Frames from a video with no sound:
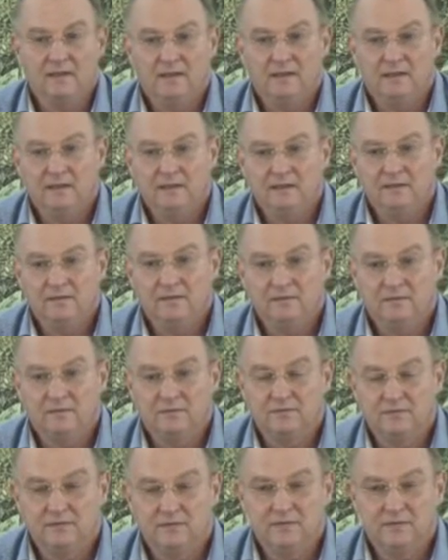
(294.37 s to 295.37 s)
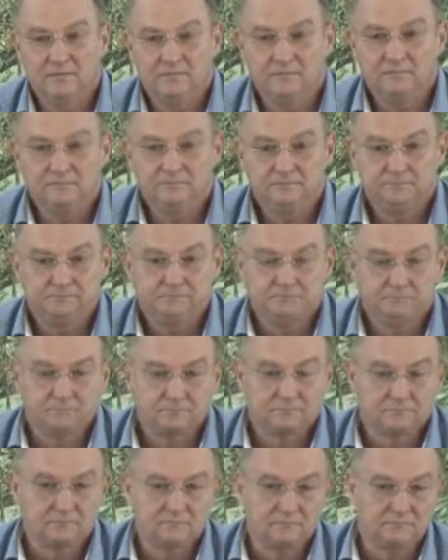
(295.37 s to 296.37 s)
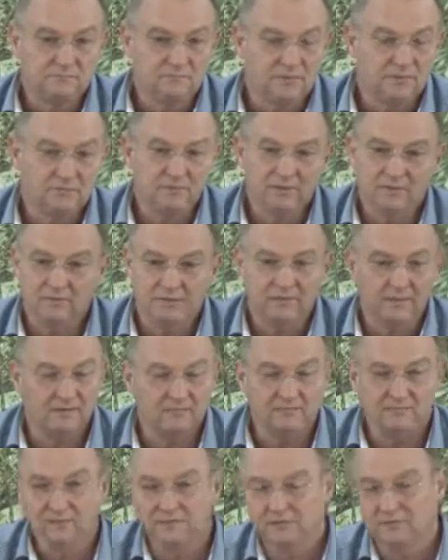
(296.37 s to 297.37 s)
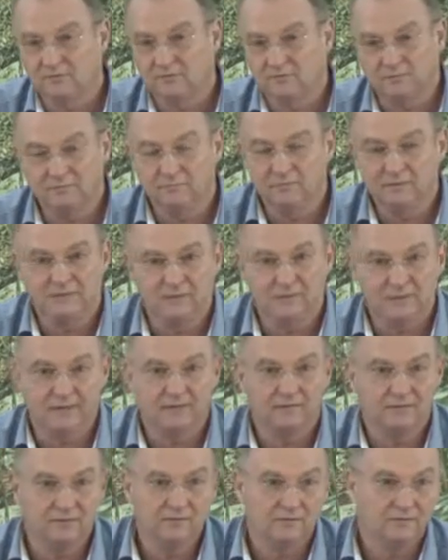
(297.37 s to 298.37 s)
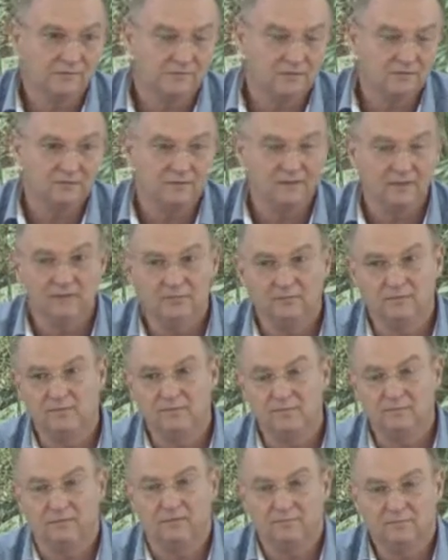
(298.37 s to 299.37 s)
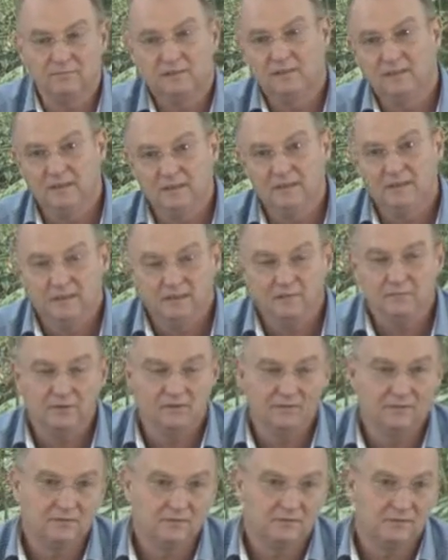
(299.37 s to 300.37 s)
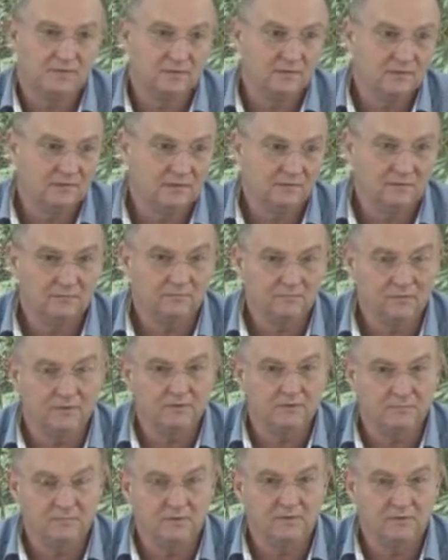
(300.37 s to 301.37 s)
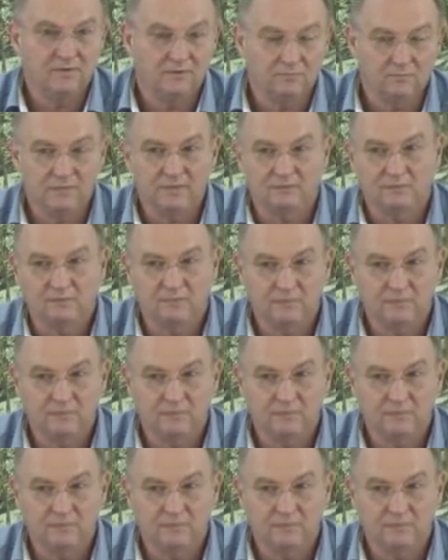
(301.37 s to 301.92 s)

And um, so we looked at what, we selected local trees, we looked at what, uh, what species would grow